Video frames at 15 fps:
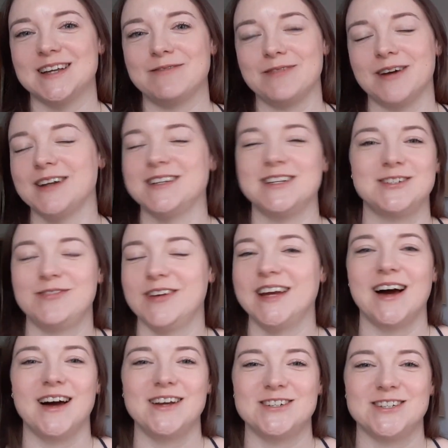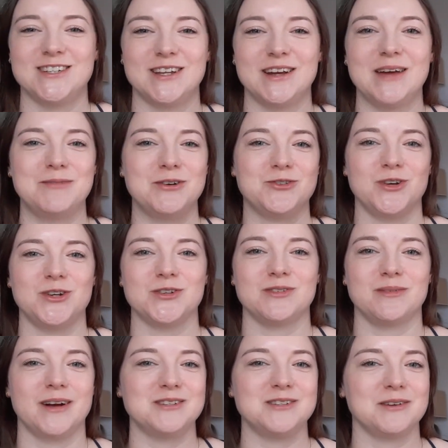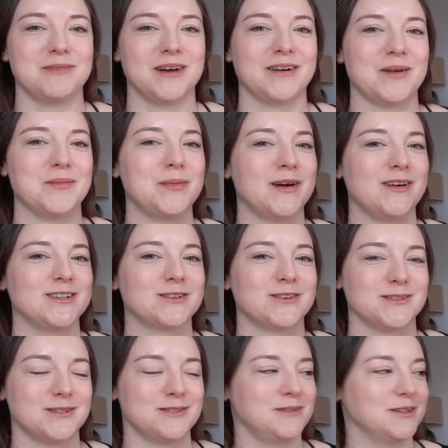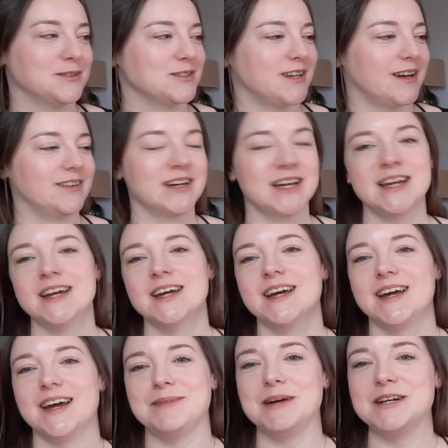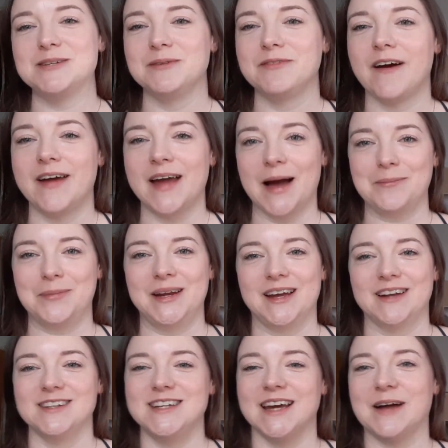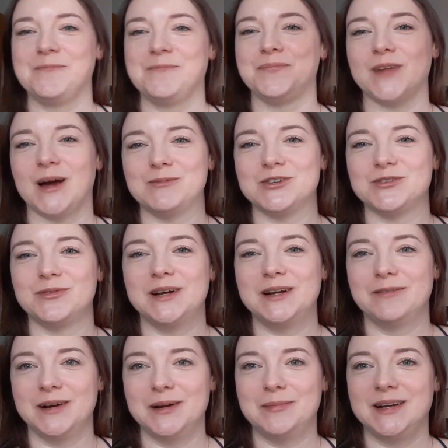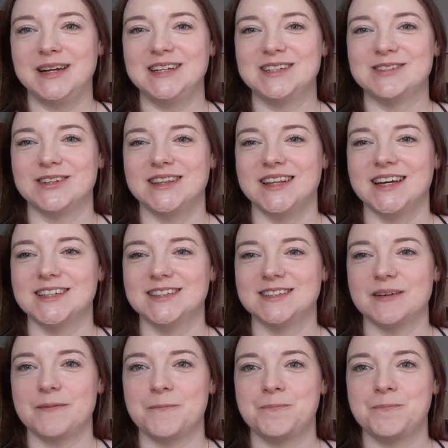The imagery just reminds me of my grandparents' Christmas meals. So it makes me very happy, and yeah, I'm just really, really pleased with this.